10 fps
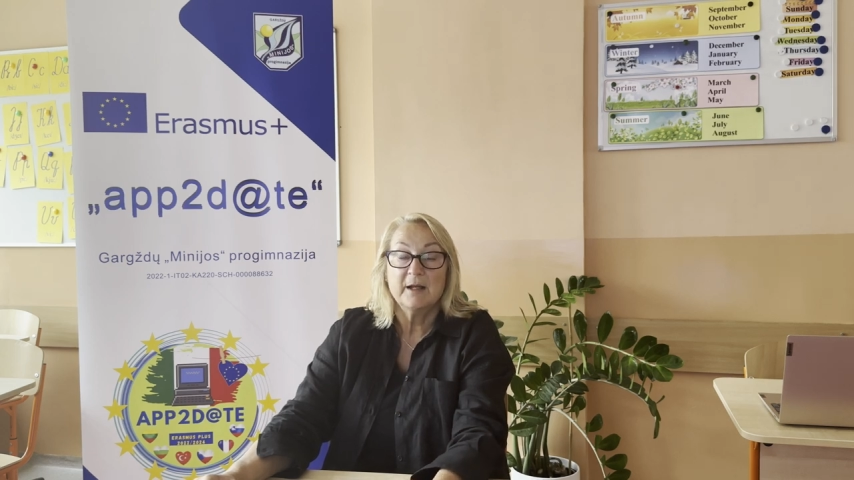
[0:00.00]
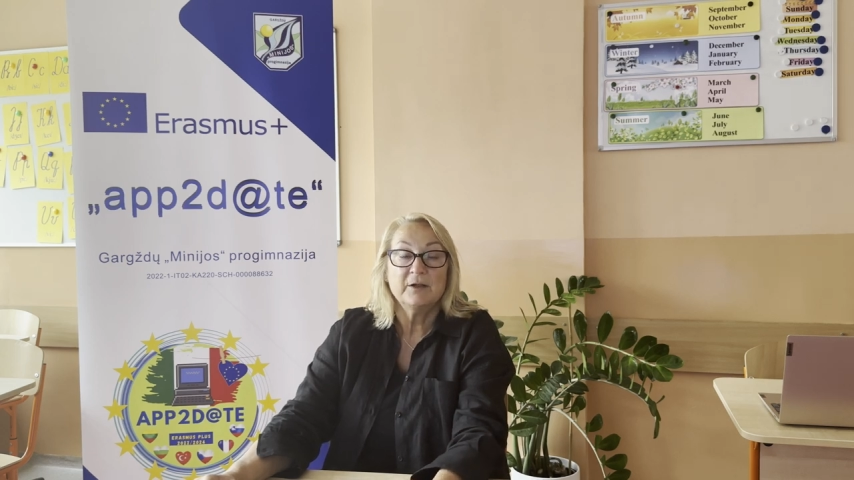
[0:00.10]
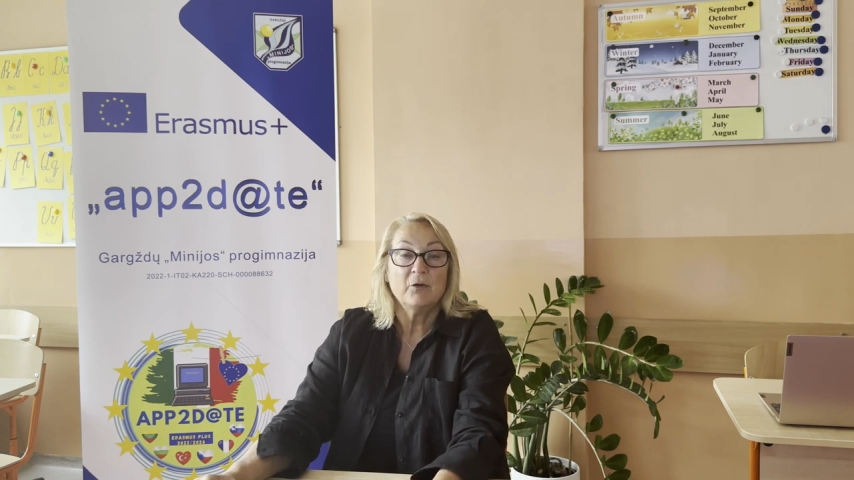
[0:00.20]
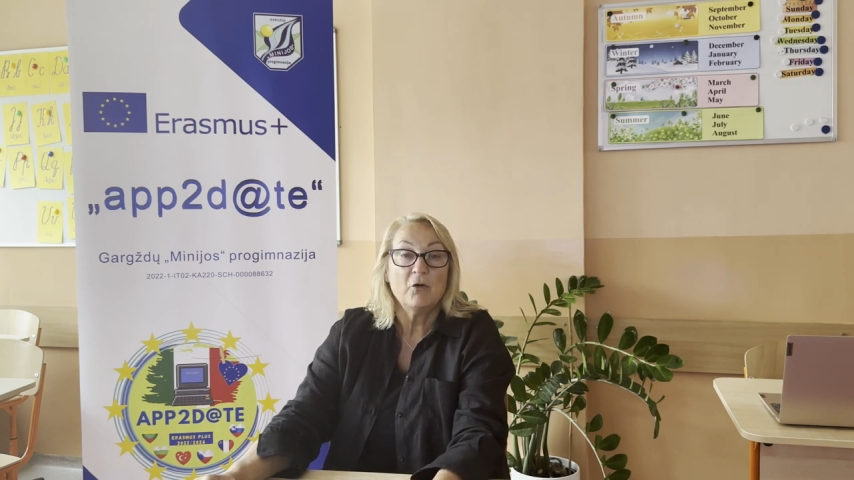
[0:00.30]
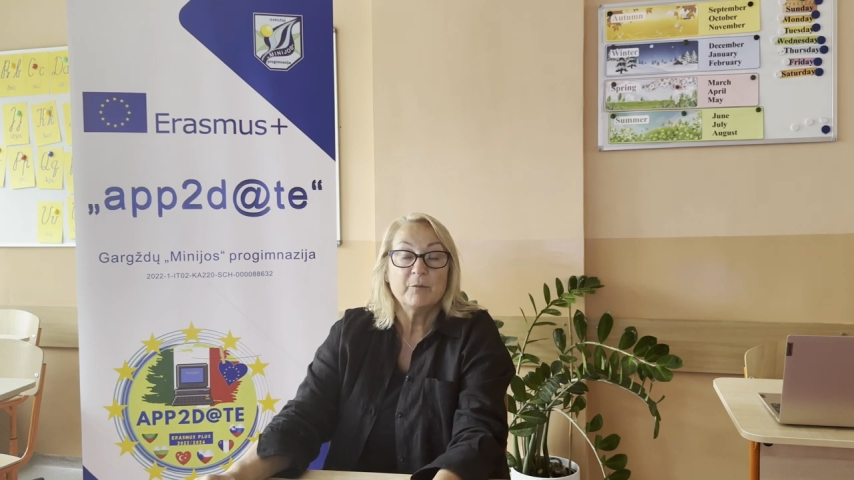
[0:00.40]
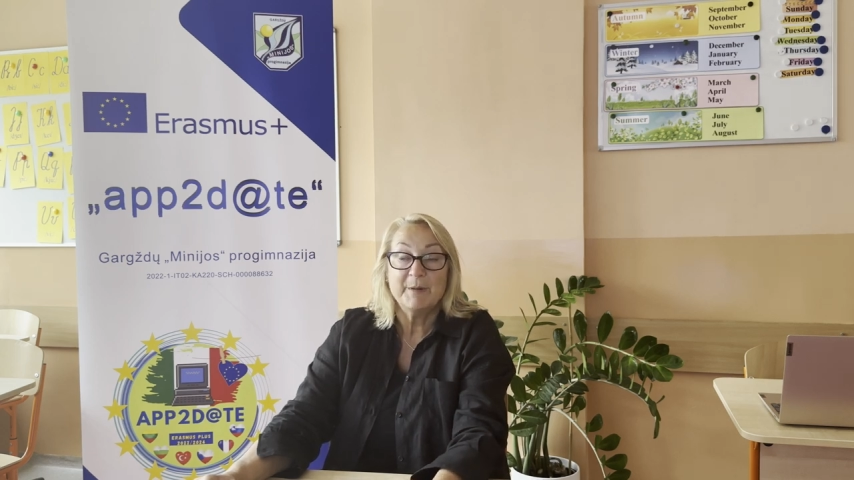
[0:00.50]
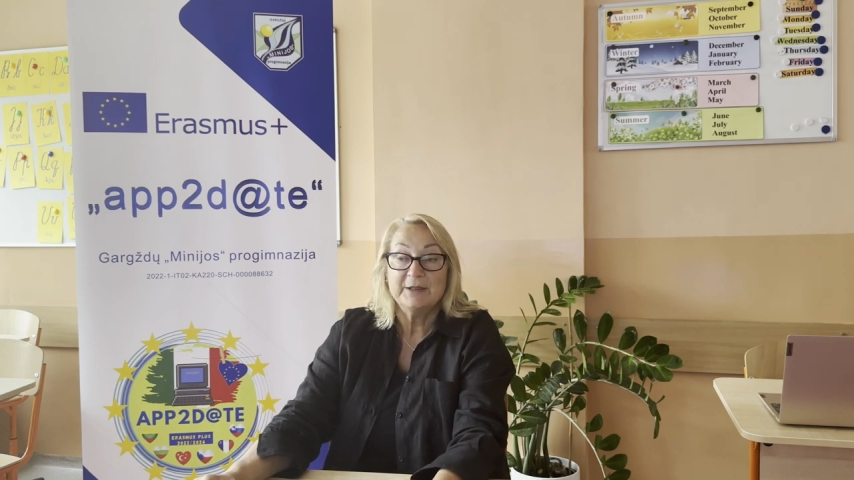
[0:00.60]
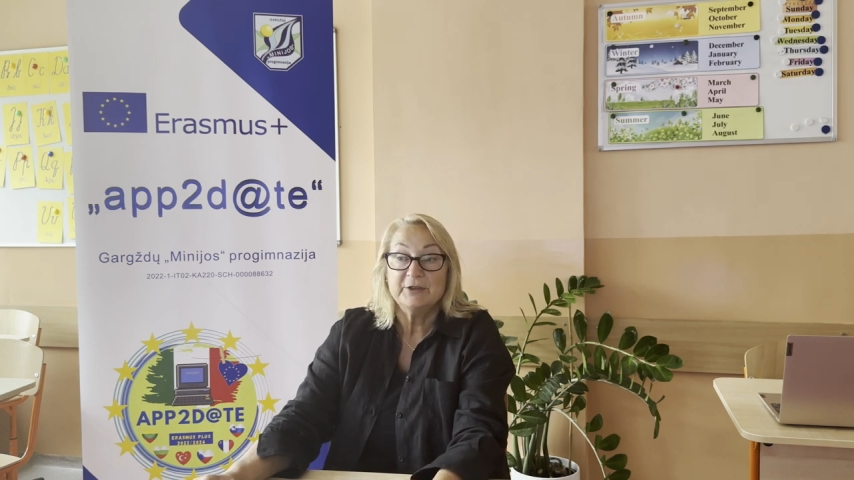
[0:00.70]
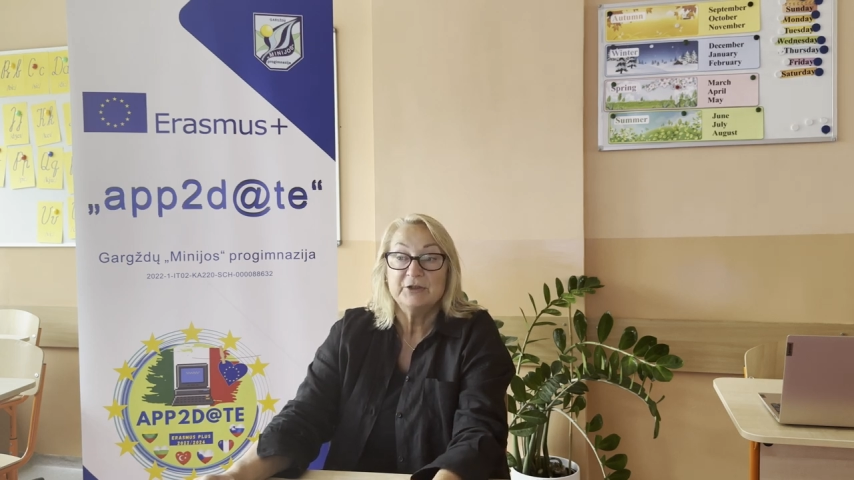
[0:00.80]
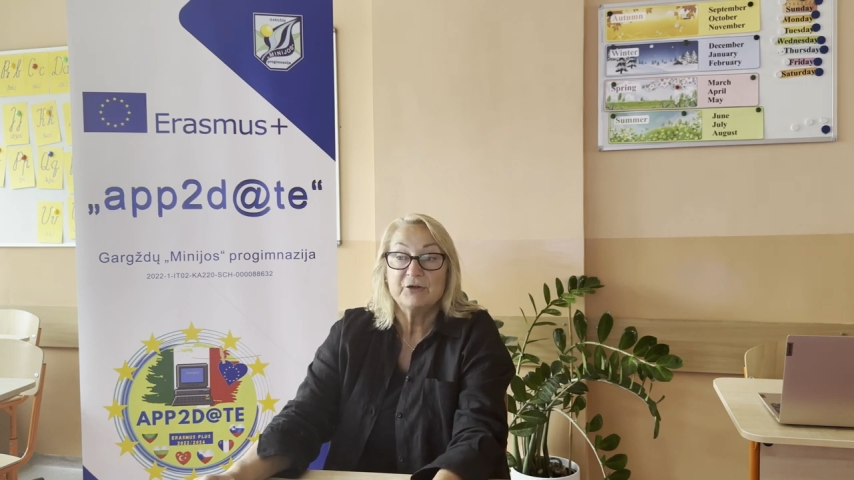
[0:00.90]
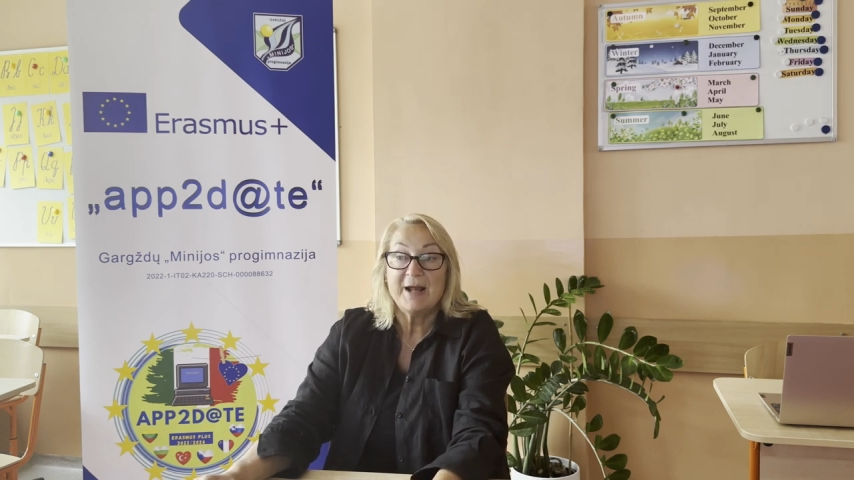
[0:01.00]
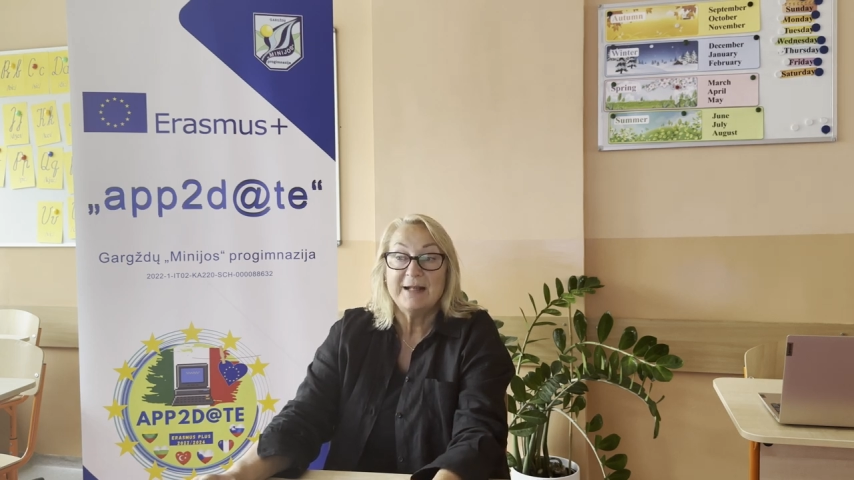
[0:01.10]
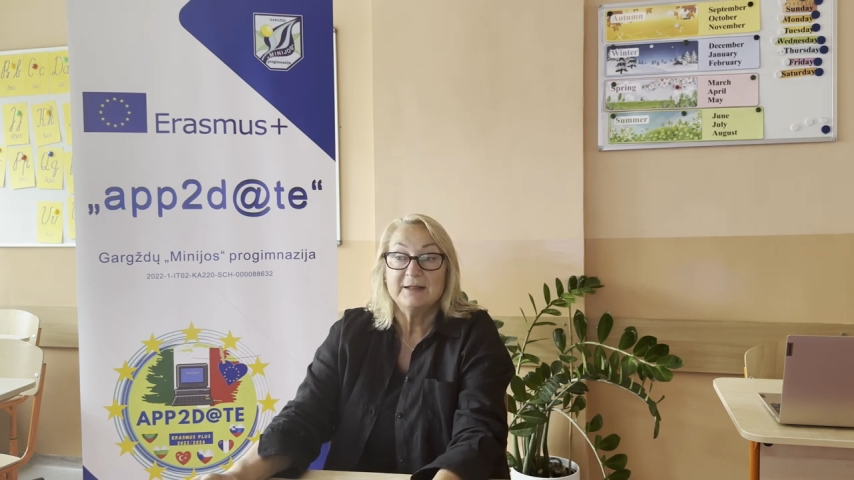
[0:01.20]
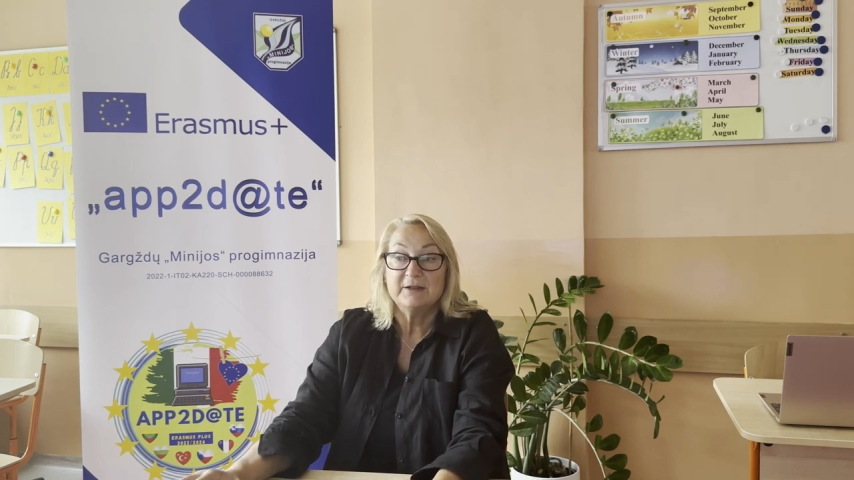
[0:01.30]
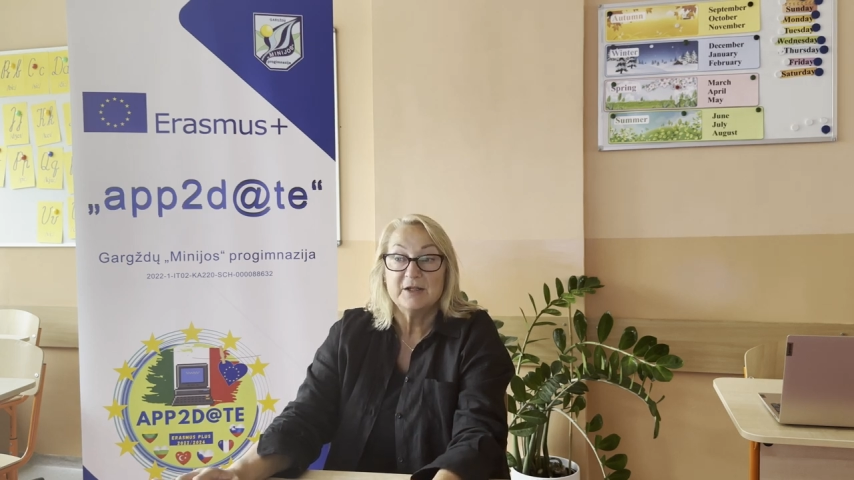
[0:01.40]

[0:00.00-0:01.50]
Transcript: an augmented reality